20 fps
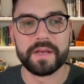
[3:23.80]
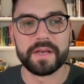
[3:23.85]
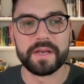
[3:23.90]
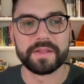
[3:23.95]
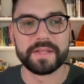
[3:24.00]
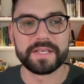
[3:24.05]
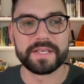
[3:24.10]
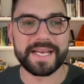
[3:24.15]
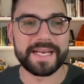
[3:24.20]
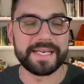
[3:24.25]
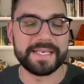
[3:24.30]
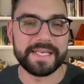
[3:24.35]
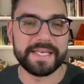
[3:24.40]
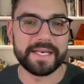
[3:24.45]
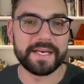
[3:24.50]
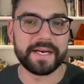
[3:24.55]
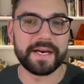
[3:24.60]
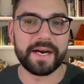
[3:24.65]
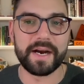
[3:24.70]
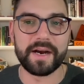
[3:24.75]
this
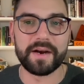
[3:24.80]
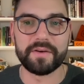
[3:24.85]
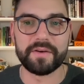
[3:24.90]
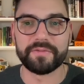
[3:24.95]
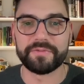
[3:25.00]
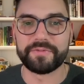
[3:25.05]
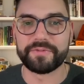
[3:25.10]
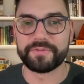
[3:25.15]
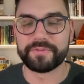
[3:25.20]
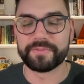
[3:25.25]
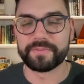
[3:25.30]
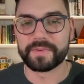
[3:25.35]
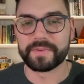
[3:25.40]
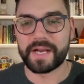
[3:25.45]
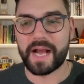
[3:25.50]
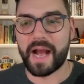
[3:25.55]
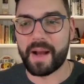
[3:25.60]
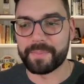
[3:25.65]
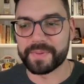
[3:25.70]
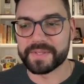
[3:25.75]
idea of
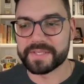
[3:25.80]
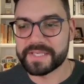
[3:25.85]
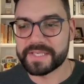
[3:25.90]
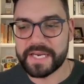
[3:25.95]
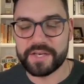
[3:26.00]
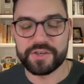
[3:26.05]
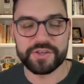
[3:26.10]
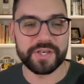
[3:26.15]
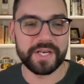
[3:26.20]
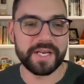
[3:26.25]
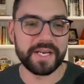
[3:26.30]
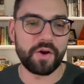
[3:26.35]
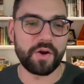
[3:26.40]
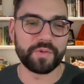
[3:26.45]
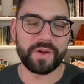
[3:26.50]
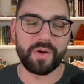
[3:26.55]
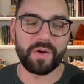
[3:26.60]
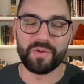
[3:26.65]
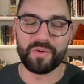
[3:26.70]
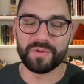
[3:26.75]
compensation,
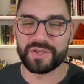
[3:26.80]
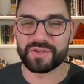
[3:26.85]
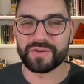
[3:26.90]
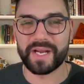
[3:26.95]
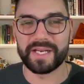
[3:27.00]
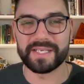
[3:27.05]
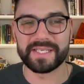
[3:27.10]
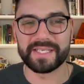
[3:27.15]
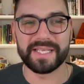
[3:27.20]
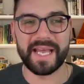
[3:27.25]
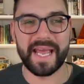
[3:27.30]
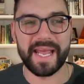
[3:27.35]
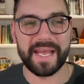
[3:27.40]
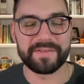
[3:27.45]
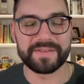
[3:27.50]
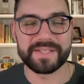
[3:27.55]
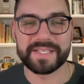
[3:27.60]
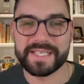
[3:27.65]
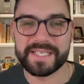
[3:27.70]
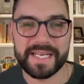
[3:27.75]
only trading to the
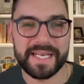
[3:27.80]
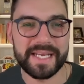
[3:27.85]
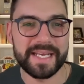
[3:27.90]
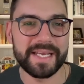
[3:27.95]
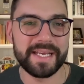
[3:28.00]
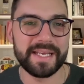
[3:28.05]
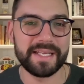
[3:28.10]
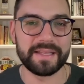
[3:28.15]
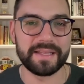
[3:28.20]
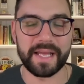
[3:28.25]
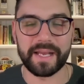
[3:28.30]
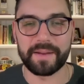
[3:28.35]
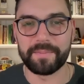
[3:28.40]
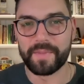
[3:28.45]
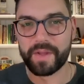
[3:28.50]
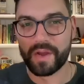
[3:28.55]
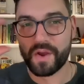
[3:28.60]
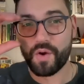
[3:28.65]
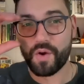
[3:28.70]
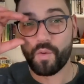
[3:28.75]
AFC, like
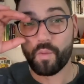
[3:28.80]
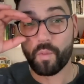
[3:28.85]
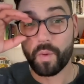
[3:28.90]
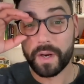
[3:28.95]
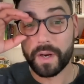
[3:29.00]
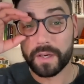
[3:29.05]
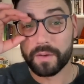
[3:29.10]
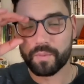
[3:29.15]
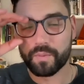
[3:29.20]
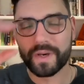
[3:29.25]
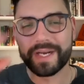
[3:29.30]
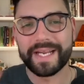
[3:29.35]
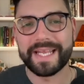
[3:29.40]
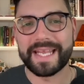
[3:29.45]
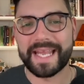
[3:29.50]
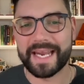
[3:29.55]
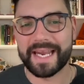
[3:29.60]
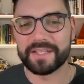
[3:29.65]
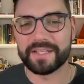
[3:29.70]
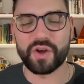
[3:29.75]
we're gonna
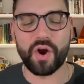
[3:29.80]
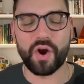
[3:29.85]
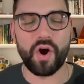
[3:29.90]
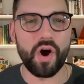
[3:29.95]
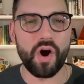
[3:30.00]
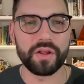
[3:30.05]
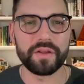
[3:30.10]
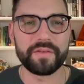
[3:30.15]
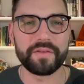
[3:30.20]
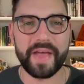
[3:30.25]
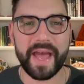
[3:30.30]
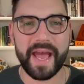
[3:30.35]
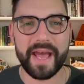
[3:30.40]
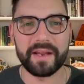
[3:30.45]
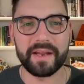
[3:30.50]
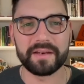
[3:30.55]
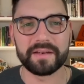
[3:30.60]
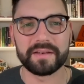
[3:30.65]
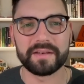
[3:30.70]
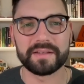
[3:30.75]
get into all of
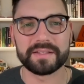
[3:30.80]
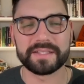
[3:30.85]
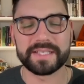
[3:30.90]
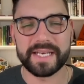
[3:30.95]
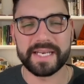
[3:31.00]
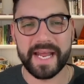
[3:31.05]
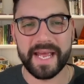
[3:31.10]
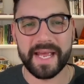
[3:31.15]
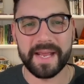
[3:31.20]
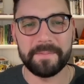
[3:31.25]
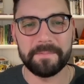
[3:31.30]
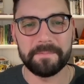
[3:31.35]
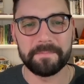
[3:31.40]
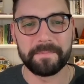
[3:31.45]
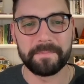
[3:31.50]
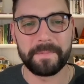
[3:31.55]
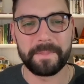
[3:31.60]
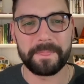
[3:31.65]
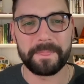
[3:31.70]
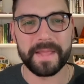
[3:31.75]
that today. And
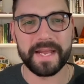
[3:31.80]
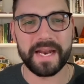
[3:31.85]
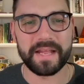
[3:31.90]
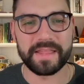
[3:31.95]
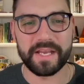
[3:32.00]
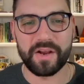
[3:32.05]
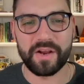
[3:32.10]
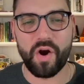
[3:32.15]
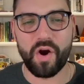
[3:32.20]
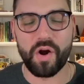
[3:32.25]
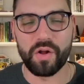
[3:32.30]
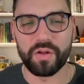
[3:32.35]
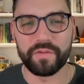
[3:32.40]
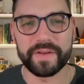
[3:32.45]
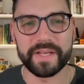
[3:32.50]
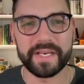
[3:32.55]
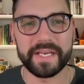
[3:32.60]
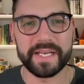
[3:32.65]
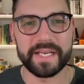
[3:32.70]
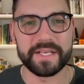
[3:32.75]
I think all of
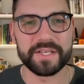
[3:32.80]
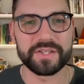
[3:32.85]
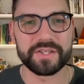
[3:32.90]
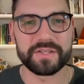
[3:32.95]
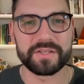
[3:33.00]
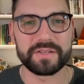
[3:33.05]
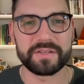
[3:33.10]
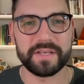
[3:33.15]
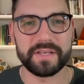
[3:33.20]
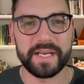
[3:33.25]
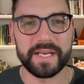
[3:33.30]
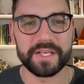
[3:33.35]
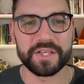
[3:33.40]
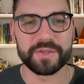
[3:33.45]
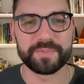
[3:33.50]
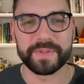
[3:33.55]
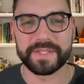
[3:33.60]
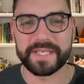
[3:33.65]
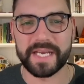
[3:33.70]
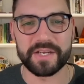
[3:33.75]
it is
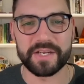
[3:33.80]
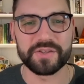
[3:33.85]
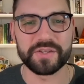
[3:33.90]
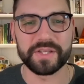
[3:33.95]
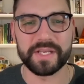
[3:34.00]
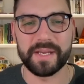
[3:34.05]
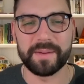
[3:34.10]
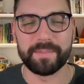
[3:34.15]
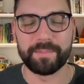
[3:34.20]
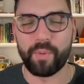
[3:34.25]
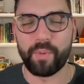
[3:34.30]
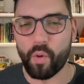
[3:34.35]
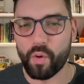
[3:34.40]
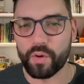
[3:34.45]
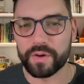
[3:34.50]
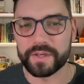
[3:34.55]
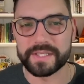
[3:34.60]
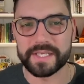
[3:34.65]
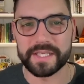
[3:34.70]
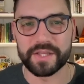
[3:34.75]
potentially
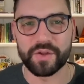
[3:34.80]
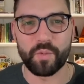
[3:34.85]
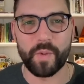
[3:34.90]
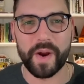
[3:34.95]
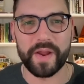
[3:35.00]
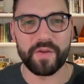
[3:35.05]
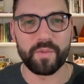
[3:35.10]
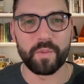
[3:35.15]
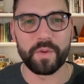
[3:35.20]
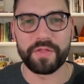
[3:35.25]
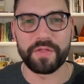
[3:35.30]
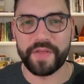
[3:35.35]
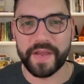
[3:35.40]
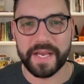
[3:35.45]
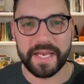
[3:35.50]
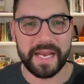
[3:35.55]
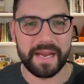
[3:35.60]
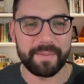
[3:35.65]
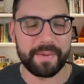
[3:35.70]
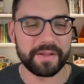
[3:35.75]
important in the way that we're
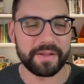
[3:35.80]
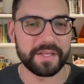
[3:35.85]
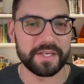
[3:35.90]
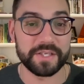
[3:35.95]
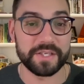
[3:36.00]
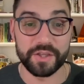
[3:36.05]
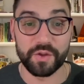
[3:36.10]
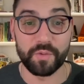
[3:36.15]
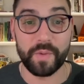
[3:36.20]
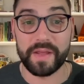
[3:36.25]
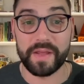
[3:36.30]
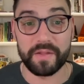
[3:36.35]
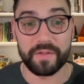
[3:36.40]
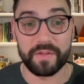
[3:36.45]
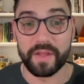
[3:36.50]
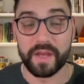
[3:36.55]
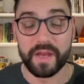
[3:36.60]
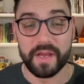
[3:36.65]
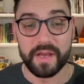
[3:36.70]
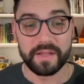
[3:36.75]
thinking about this, in the way
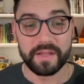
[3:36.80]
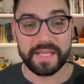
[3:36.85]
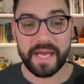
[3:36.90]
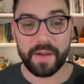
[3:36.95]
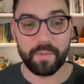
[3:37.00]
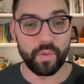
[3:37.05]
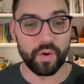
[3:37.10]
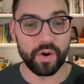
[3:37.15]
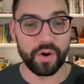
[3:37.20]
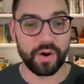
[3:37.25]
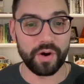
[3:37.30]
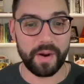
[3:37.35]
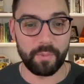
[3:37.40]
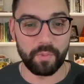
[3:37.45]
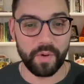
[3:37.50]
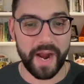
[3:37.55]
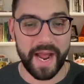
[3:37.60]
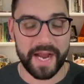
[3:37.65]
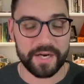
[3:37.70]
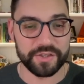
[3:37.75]
that
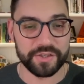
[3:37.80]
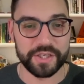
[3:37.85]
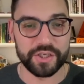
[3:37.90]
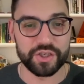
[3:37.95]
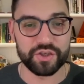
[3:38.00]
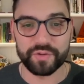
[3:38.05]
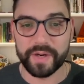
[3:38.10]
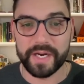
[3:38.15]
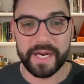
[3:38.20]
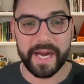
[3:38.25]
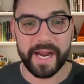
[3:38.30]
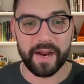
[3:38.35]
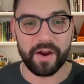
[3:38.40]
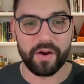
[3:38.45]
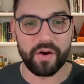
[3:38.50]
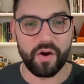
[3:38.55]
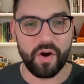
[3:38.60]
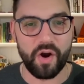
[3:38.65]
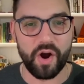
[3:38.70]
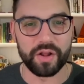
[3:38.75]
we're actually
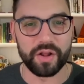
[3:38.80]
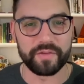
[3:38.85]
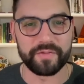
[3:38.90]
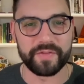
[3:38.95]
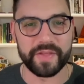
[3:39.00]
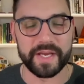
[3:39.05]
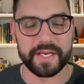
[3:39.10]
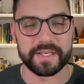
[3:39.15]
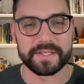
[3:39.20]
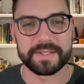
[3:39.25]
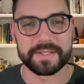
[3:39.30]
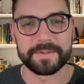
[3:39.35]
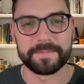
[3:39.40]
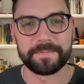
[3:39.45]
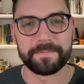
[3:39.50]
treating all of this.